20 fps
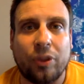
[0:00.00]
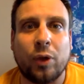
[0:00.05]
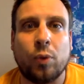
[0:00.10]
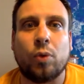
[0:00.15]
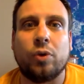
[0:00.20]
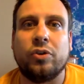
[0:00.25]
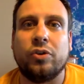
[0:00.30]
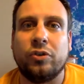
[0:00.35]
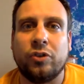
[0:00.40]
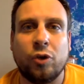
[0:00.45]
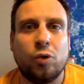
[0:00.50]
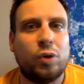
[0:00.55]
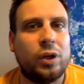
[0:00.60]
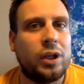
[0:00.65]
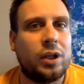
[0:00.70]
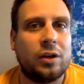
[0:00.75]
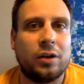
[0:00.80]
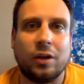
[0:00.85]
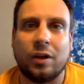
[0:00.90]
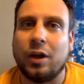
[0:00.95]
They were
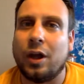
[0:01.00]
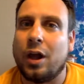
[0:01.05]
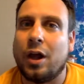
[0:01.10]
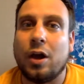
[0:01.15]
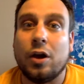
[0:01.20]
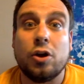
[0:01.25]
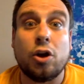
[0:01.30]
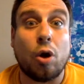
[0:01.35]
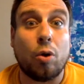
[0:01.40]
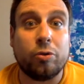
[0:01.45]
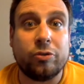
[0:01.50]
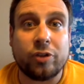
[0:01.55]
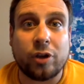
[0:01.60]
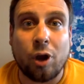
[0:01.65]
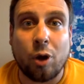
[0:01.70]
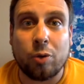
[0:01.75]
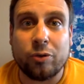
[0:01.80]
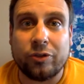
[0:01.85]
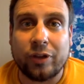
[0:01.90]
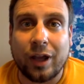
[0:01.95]
tuning into Coast to
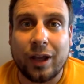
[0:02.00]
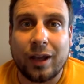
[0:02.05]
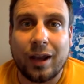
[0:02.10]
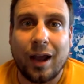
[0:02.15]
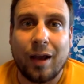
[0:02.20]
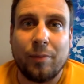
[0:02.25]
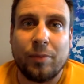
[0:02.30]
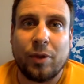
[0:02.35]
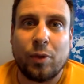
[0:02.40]
Coast AM.